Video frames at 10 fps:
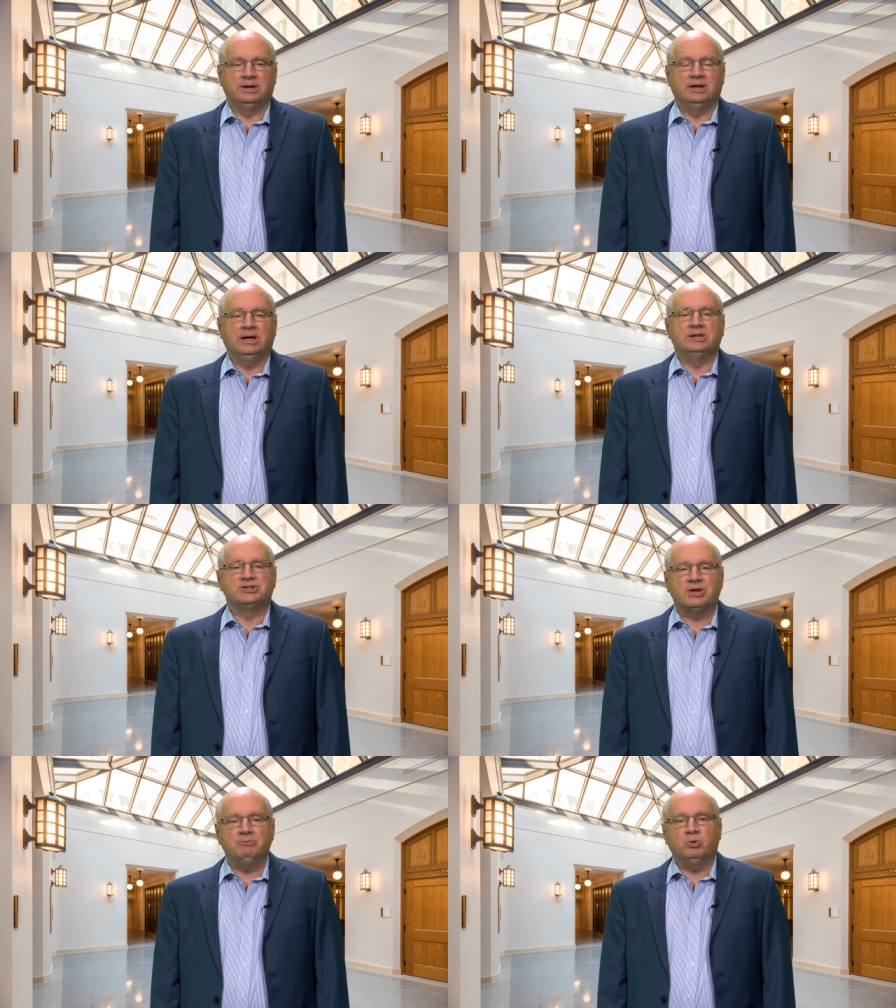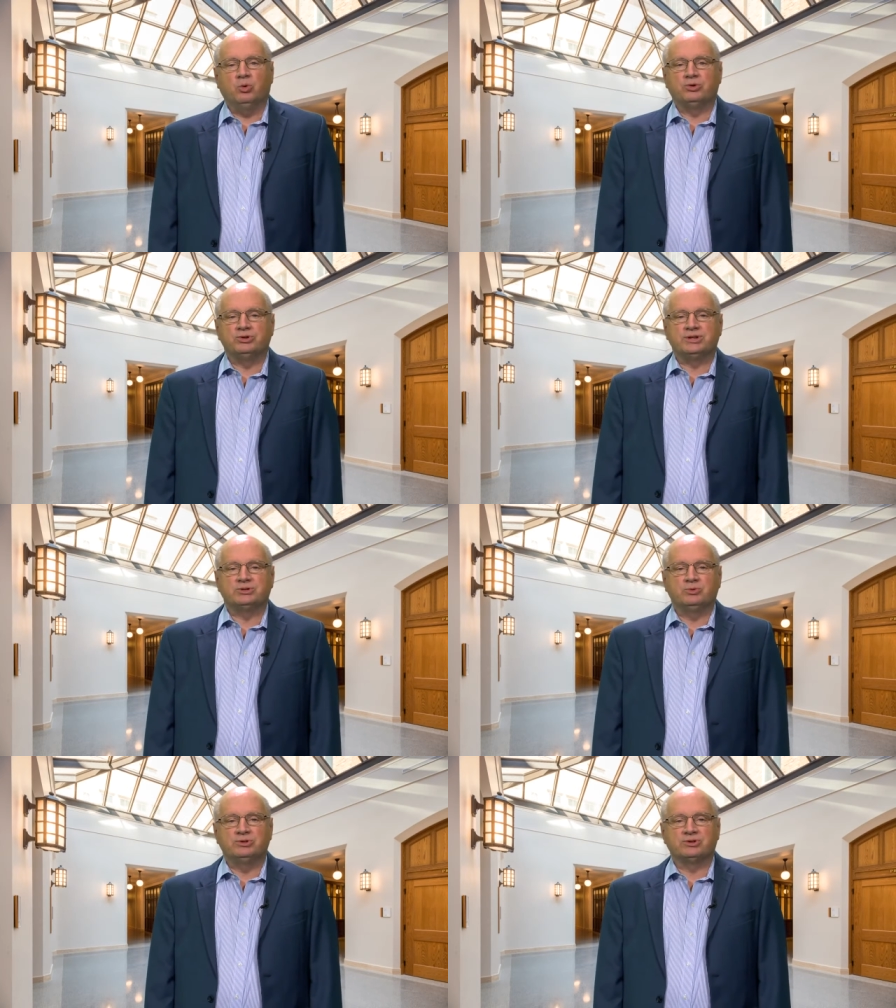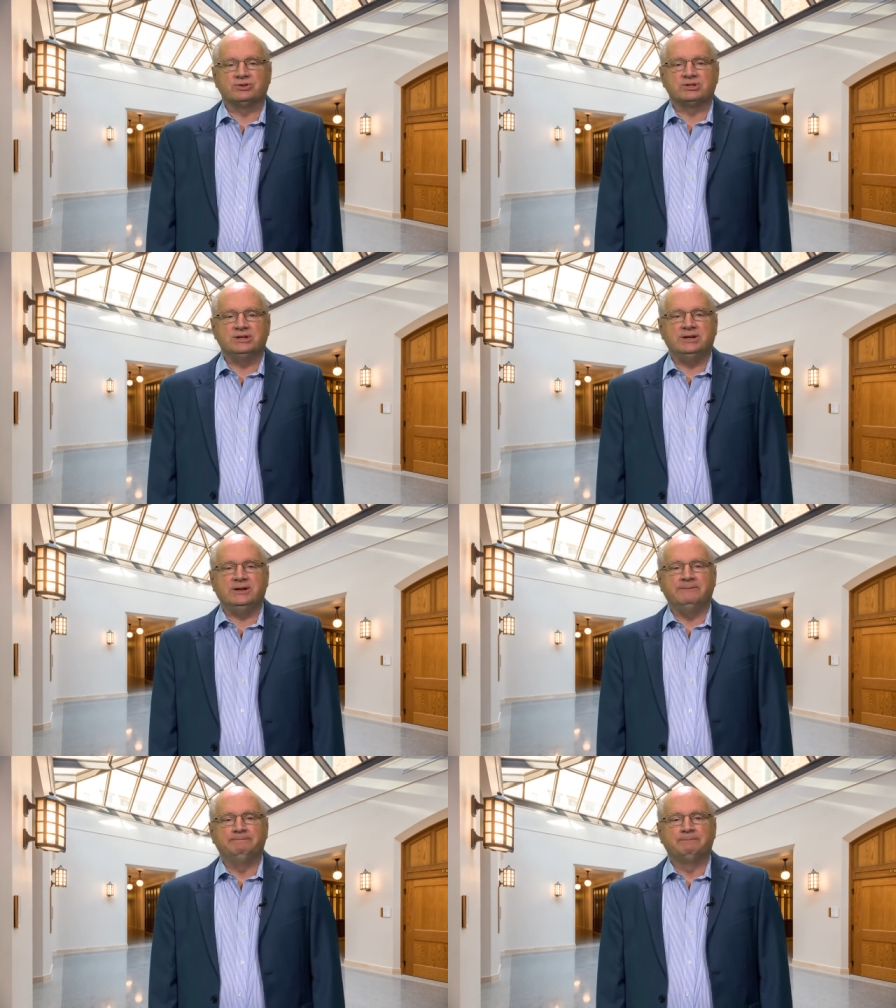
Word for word: In some quarters, as we shall see,